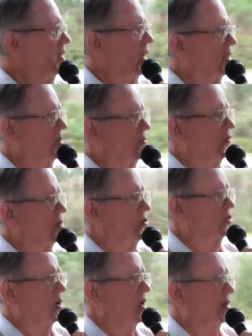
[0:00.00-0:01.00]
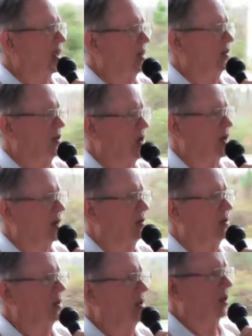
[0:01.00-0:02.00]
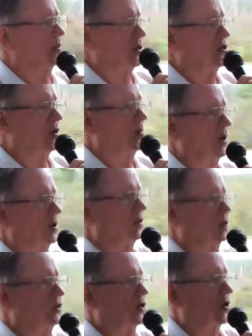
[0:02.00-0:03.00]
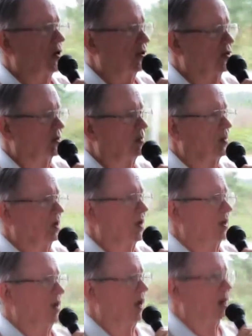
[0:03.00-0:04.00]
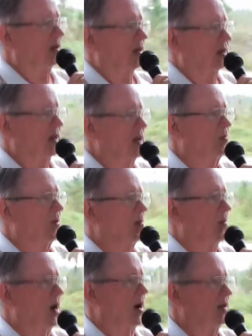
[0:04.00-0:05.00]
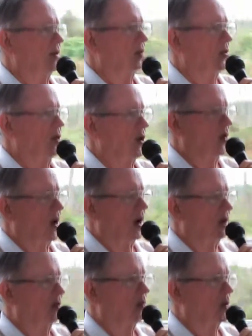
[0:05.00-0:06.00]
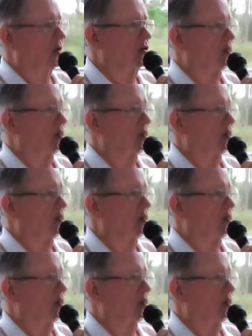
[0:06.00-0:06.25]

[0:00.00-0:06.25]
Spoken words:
and the first thing they did was to build a church. And keep in mind, there were no hardware